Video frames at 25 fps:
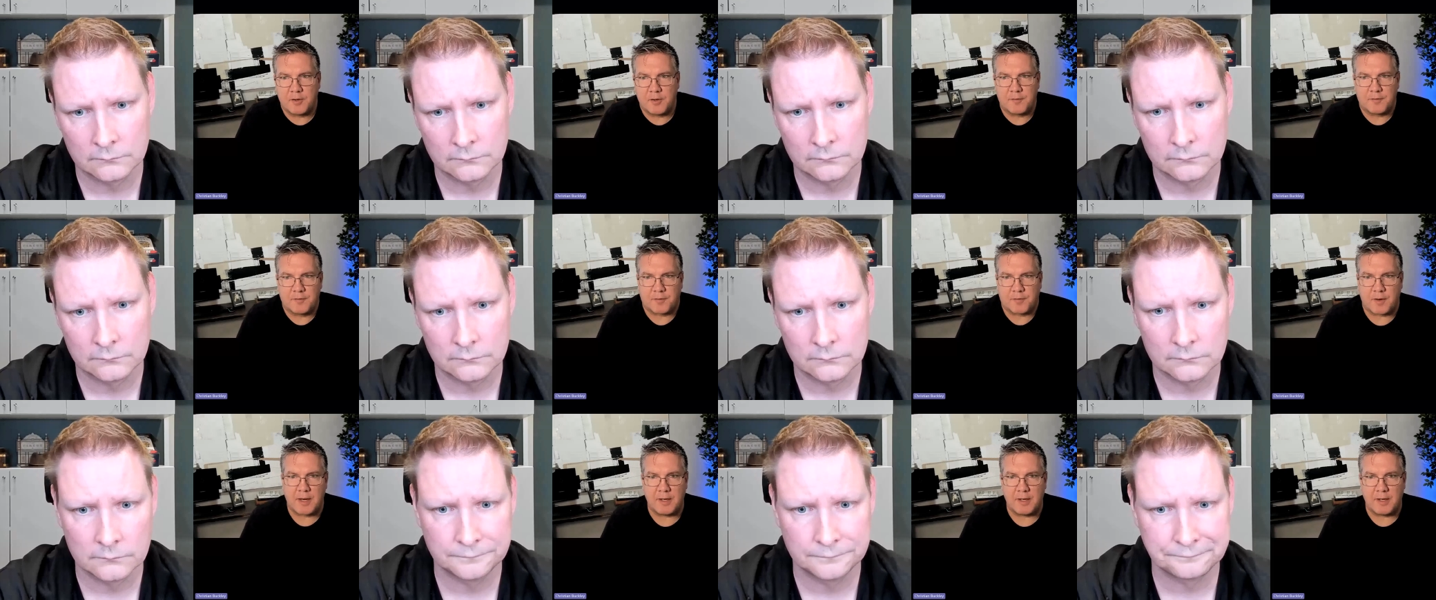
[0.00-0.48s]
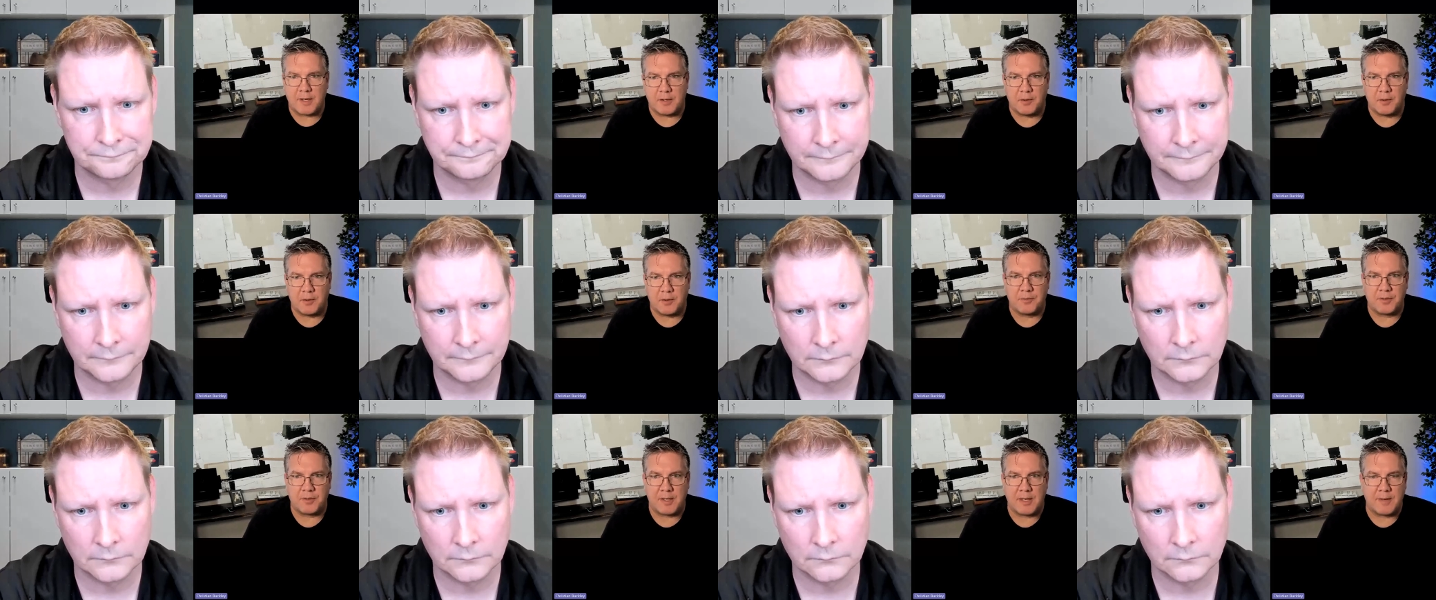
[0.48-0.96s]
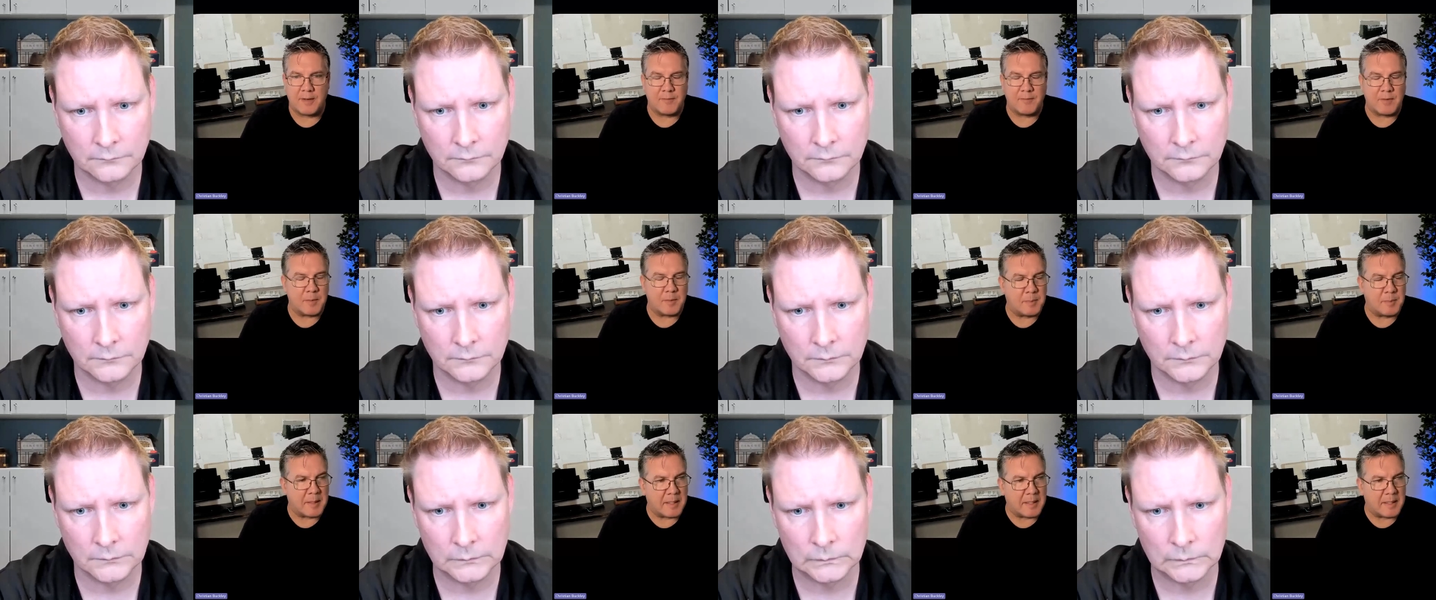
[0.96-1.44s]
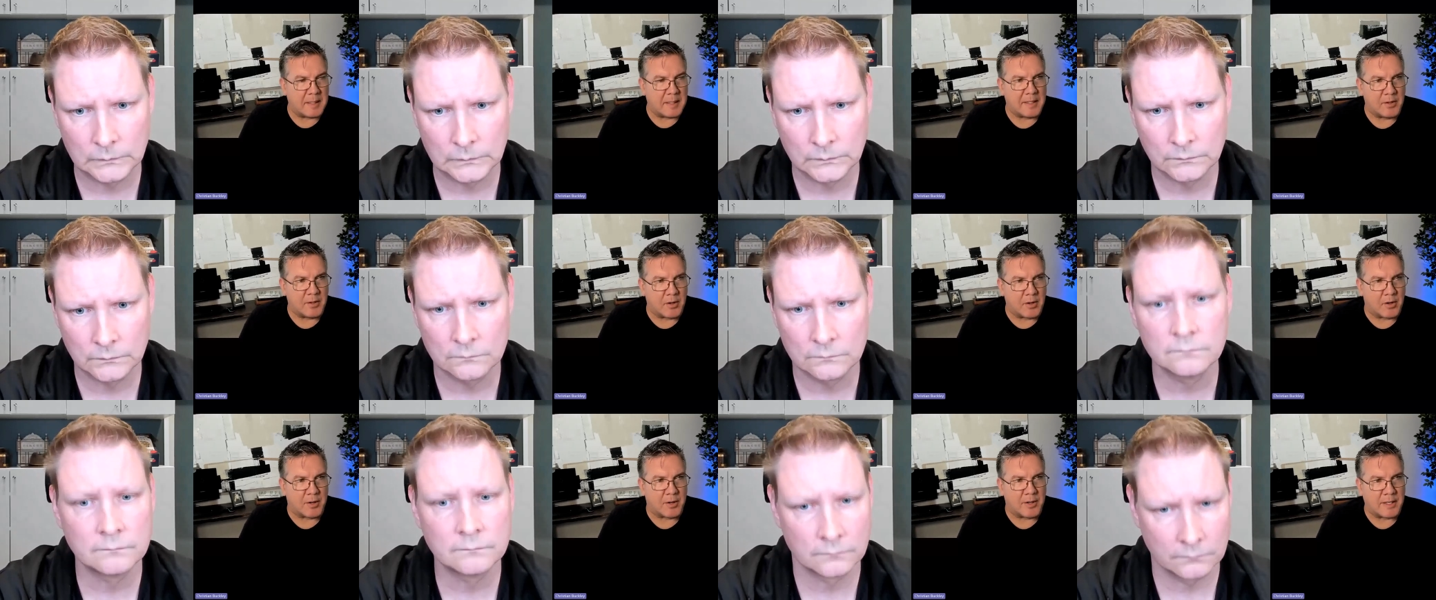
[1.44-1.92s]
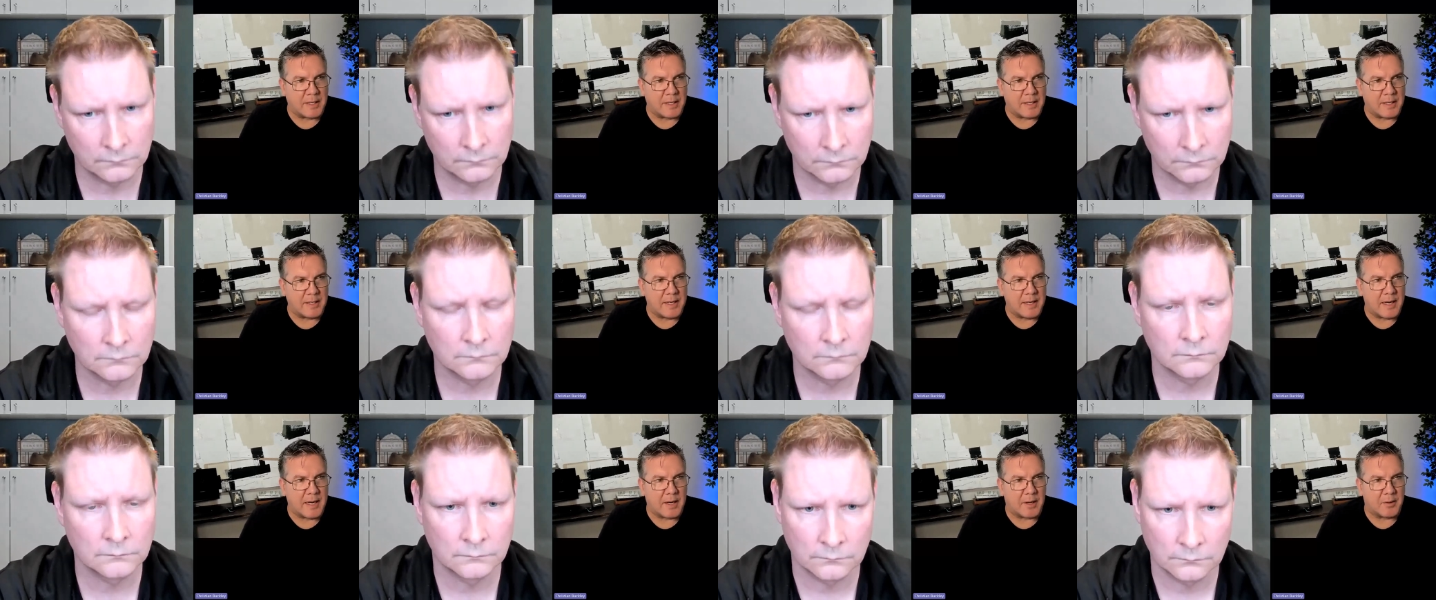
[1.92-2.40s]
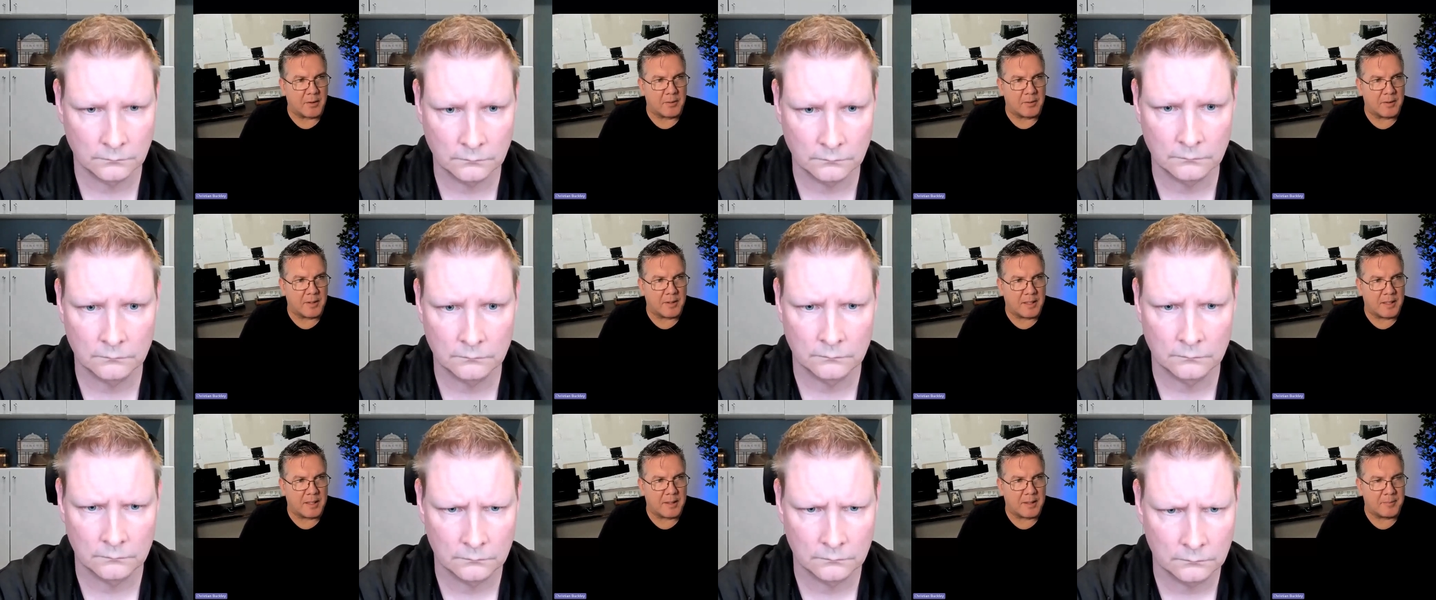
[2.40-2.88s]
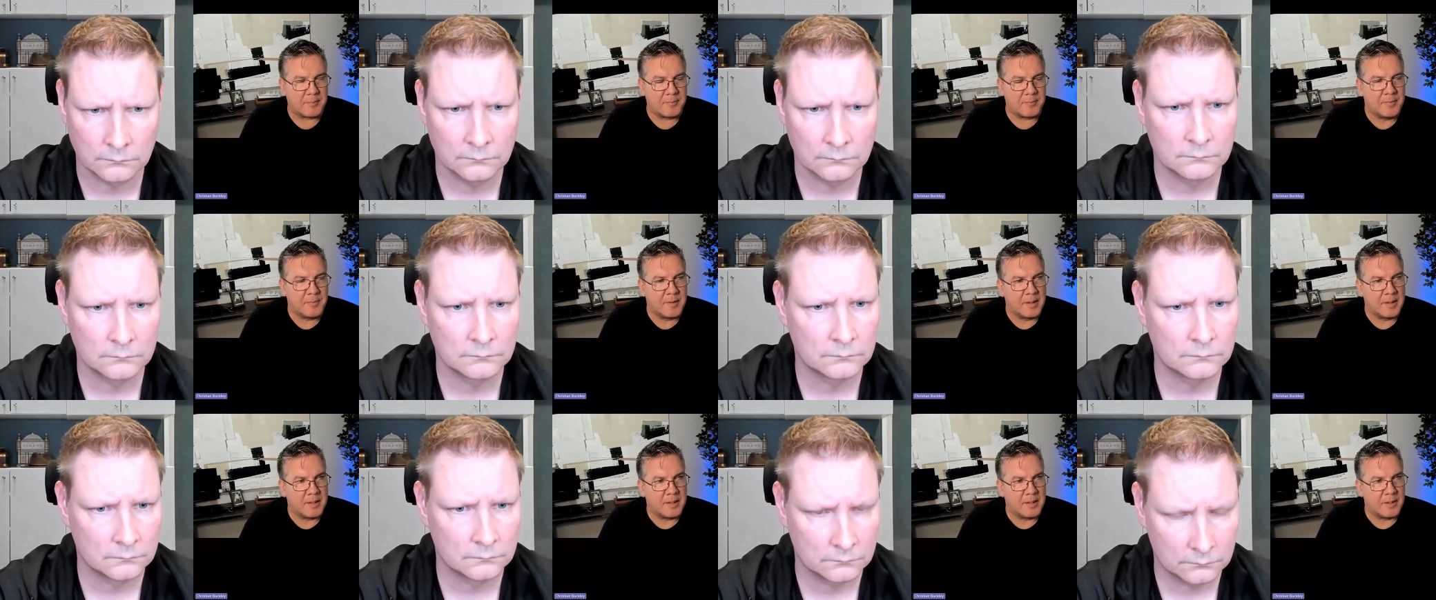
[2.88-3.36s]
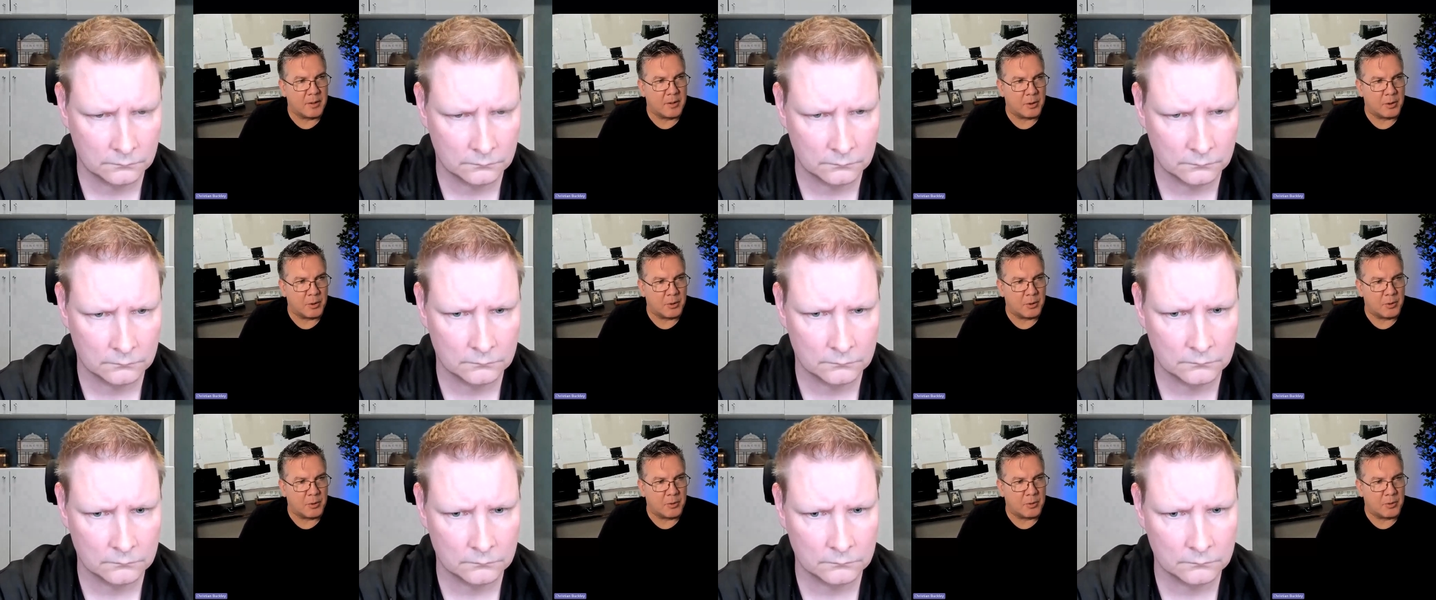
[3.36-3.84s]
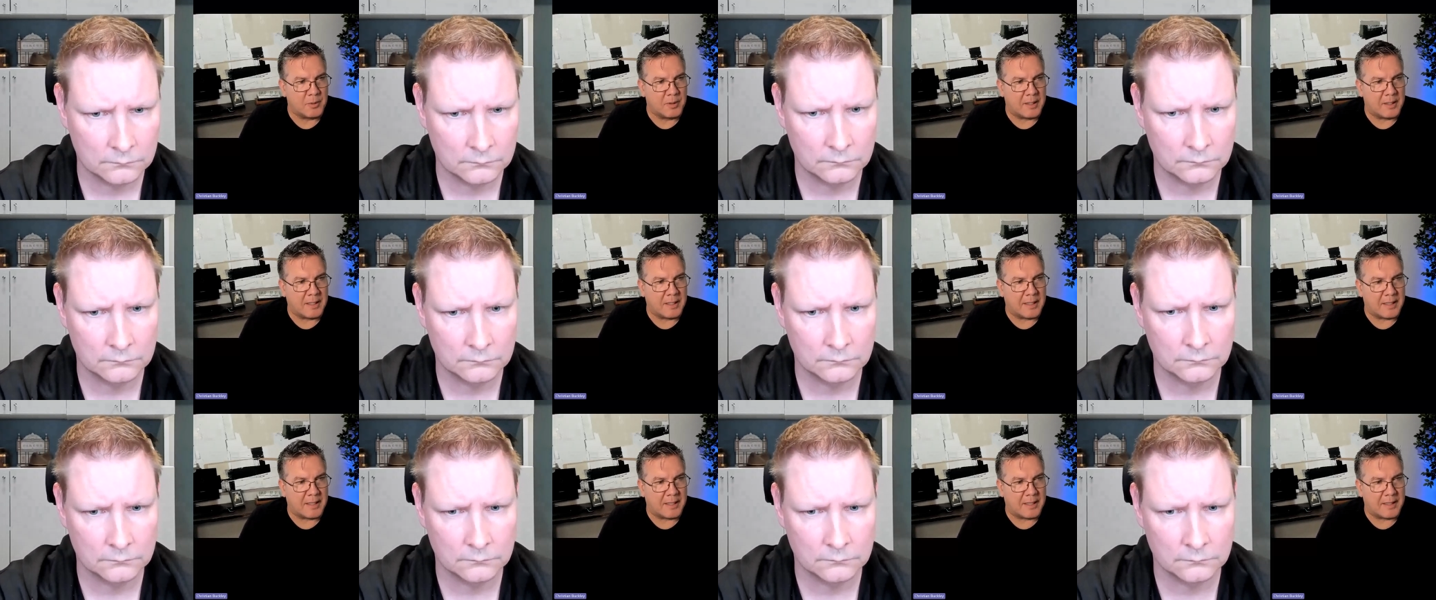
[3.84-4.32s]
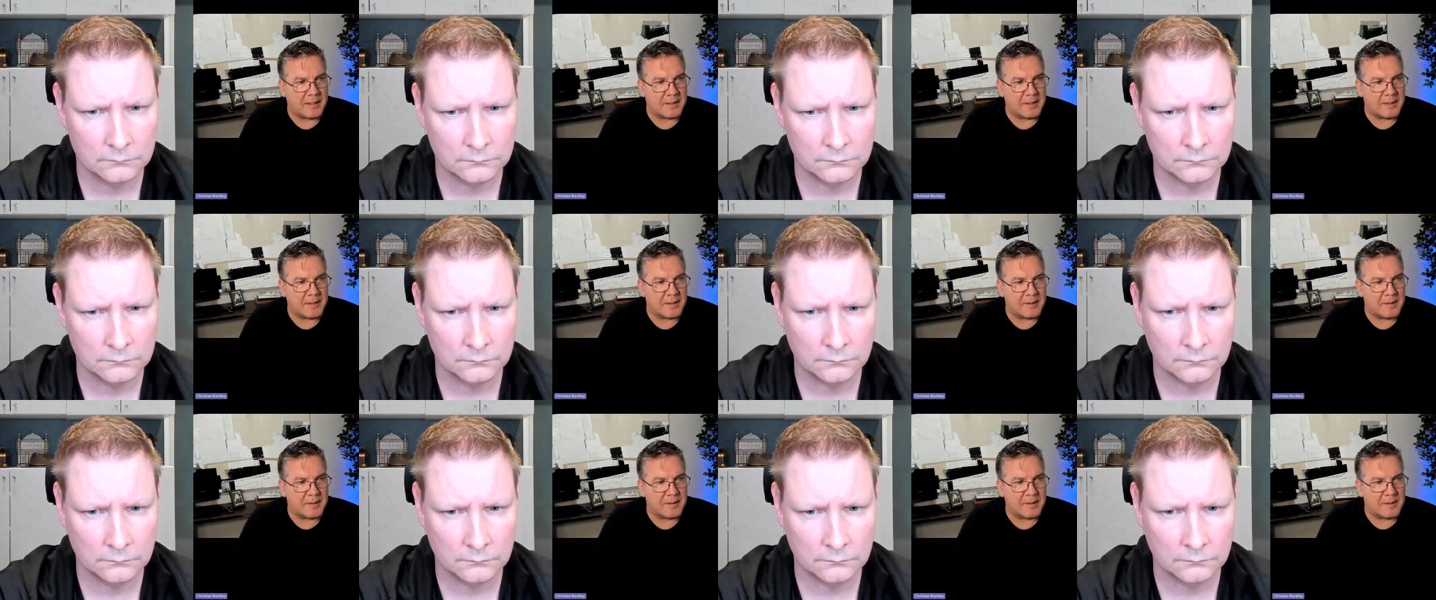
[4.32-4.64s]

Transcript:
Speaker 1: a good friend who's an M V P and an R D now, um, who, uh,